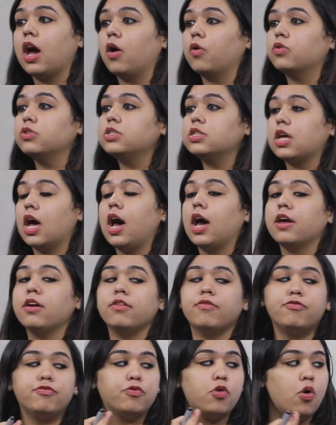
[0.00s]
nouns
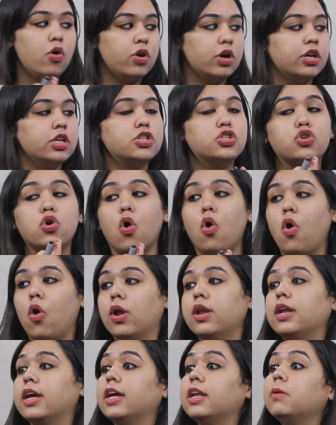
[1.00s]
I focused
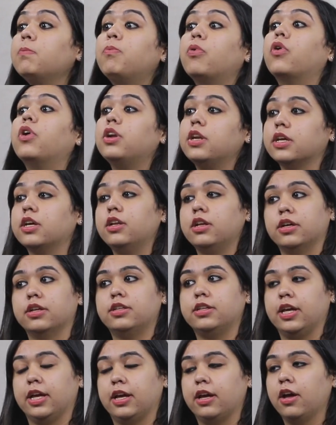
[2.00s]
on in particular
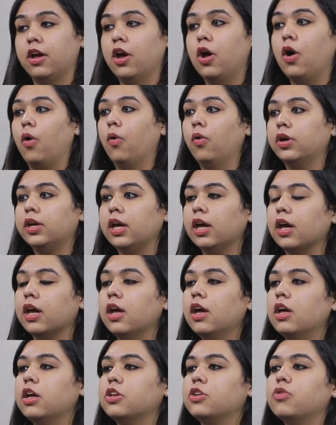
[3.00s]
thing. Okay,
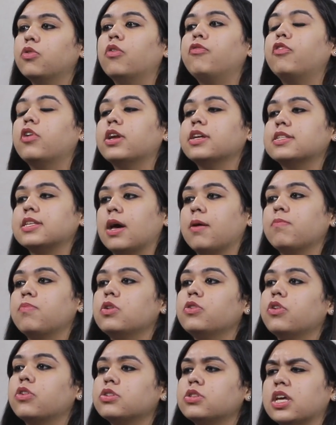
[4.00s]
for example,
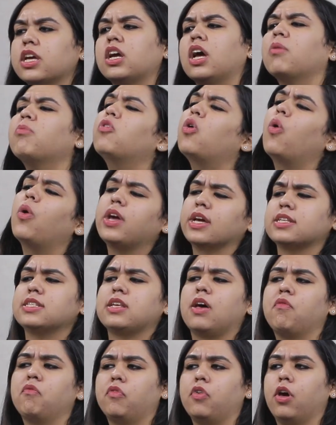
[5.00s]
you're saying I'm going
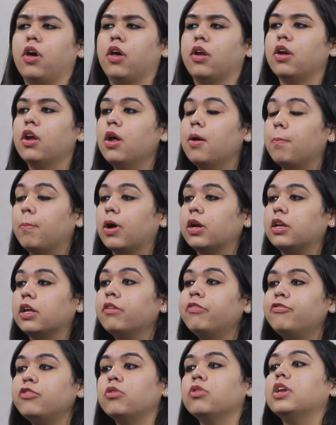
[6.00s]
somewhere, but
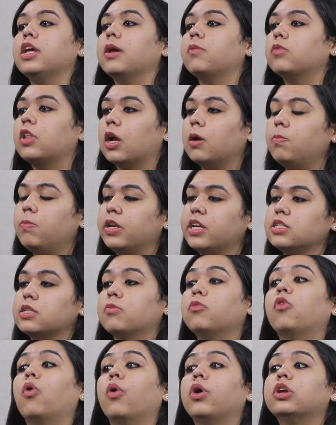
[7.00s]
if you name that place,
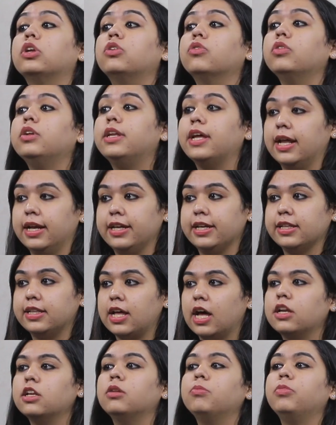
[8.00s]
I'm going to Delhi,
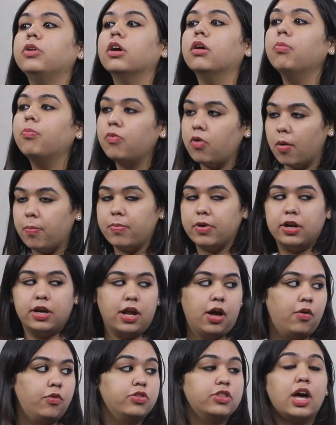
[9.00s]
that will be a proper
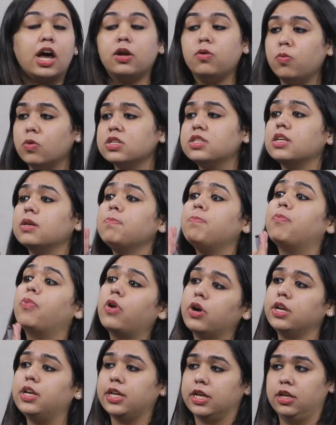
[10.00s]
noun. That was in
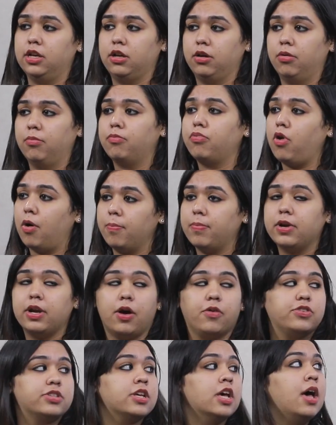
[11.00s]
particular, proper
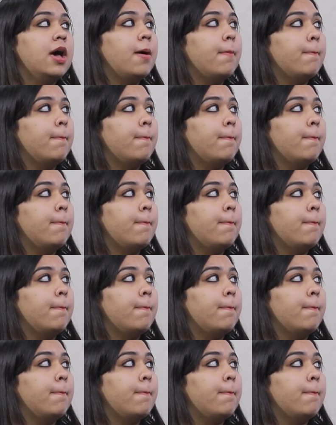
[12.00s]
nouns.